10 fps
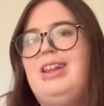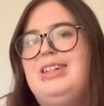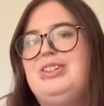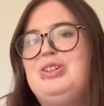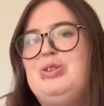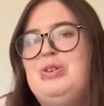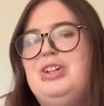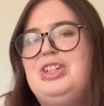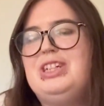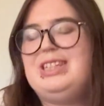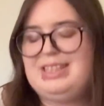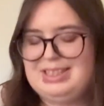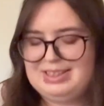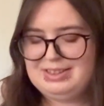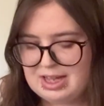that's
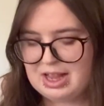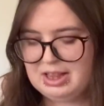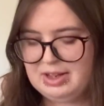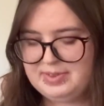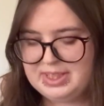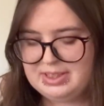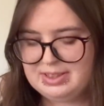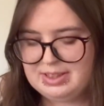gorgeous. I love it.